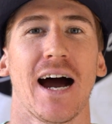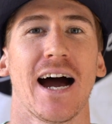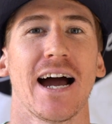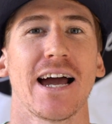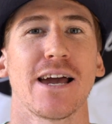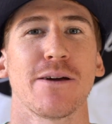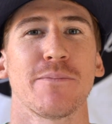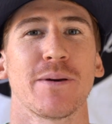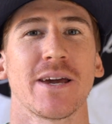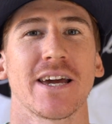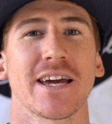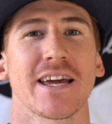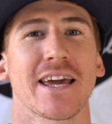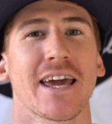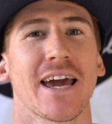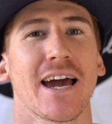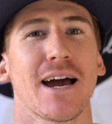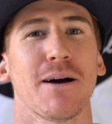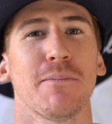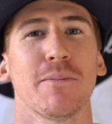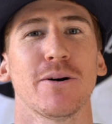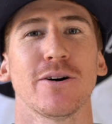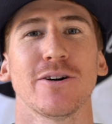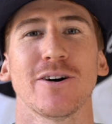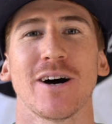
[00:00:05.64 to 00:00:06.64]
I am Iain
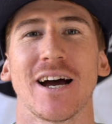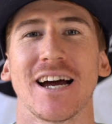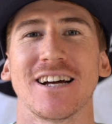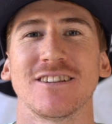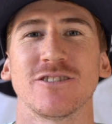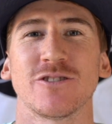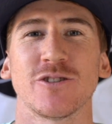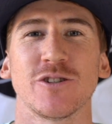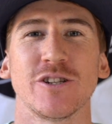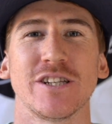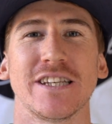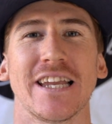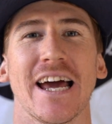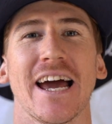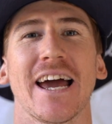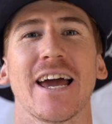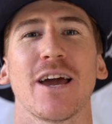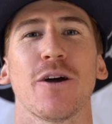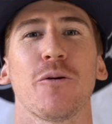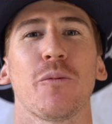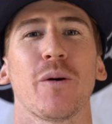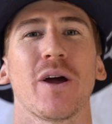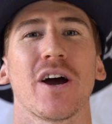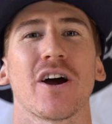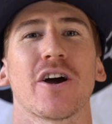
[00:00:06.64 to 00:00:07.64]
Campbell, and
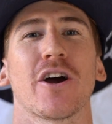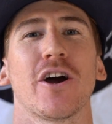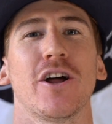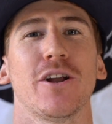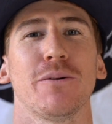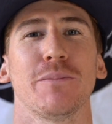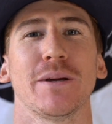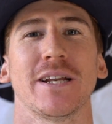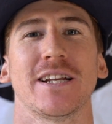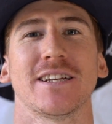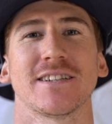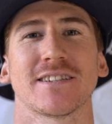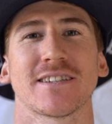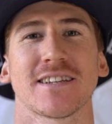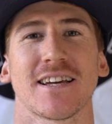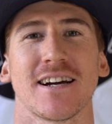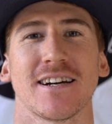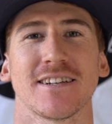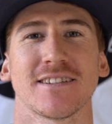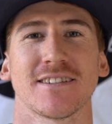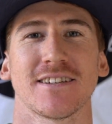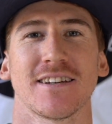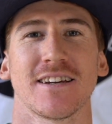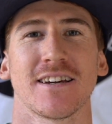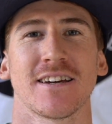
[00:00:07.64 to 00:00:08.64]
today we are going to be
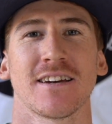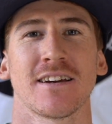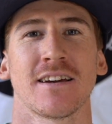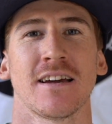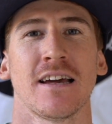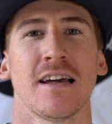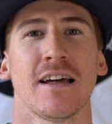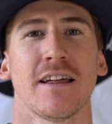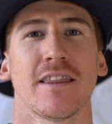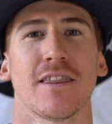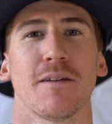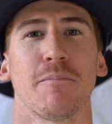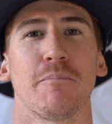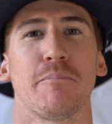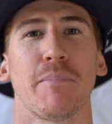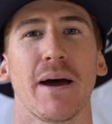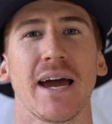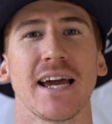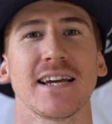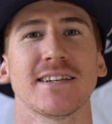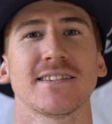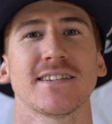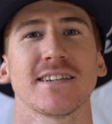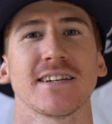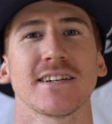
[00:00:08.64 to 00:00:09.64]
discussing the
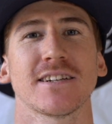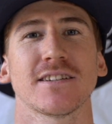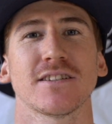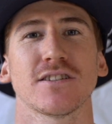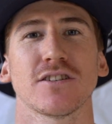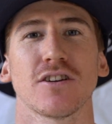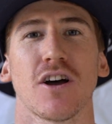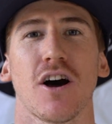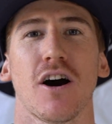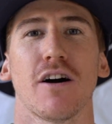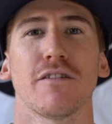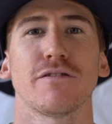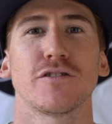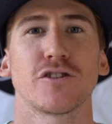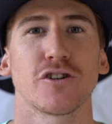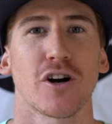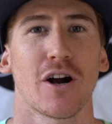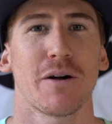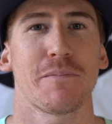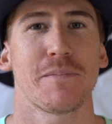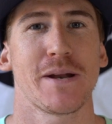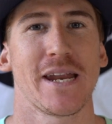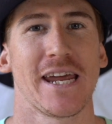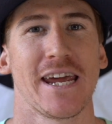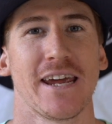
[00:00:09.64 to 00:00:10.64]
basics of
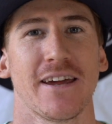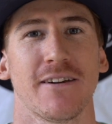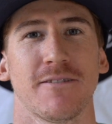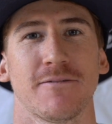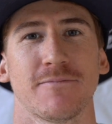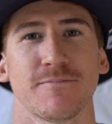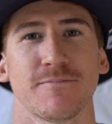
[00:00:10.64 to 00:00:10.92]
drop knee.